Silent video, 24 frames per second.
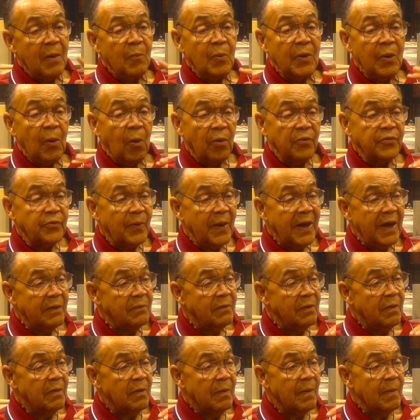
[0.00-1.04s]
We also had
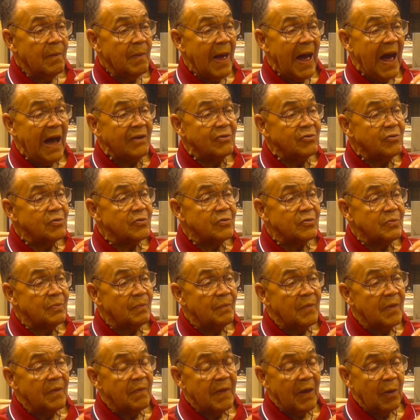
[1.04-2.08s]
actors
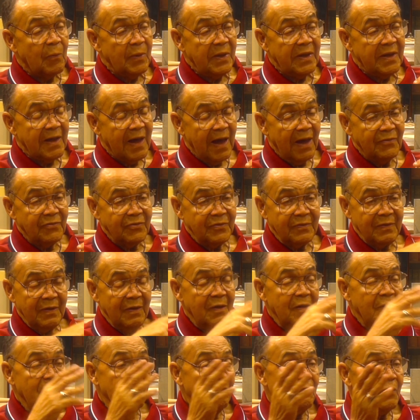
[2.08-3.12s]
that we cast
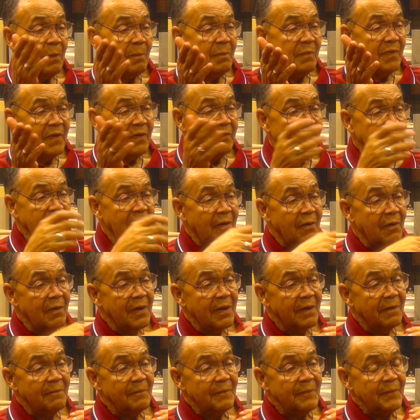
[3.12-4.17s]
from this
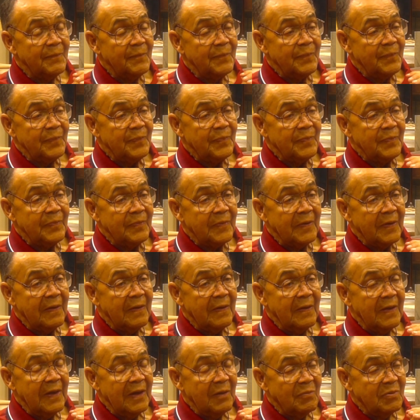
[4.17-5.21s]
area.
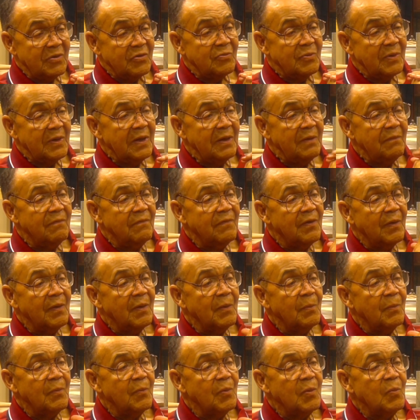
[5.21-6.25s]
It was really
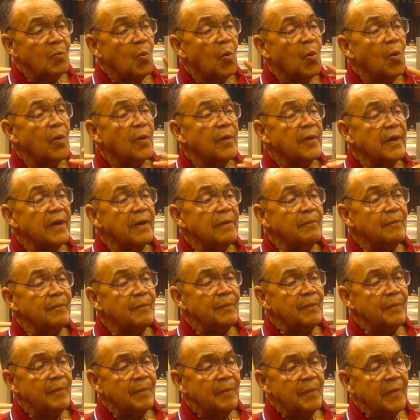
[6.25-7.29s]
very rewarding.
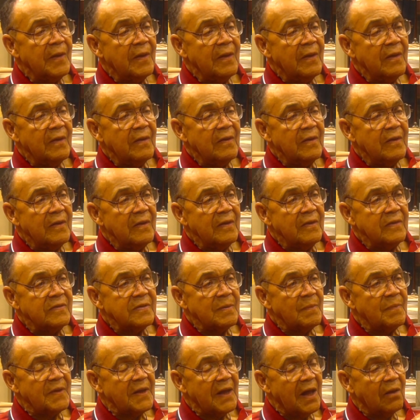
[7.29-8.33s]

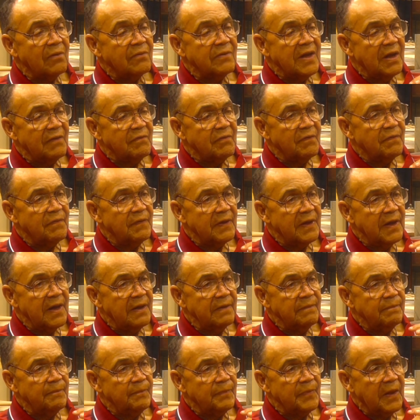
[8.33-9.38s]
Something I'll never
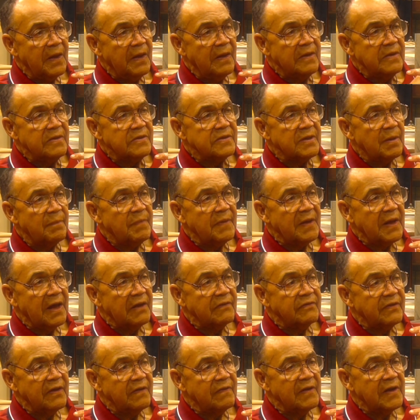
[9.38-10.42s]
forget, something I
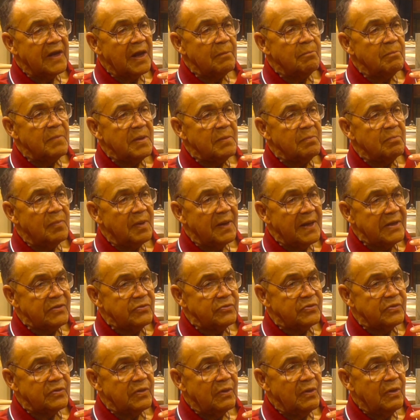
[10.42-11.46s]
say that I've been
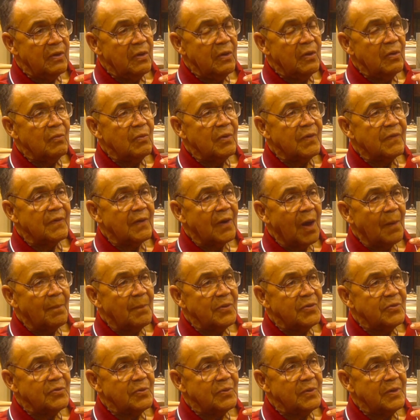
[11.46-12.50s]
blessed with an
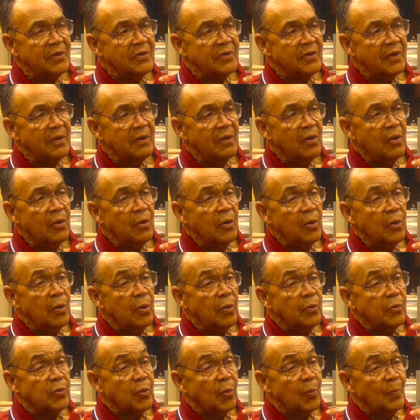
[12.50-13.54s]
opportunity
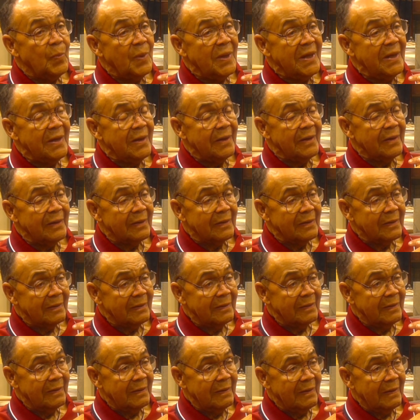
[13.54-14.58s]
to be here
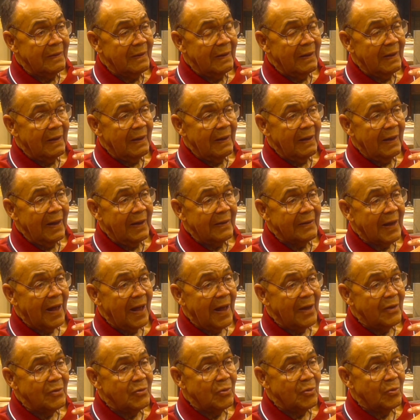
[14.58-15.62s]
at
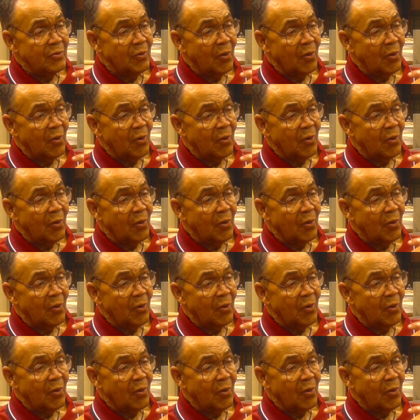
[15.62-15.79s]
IU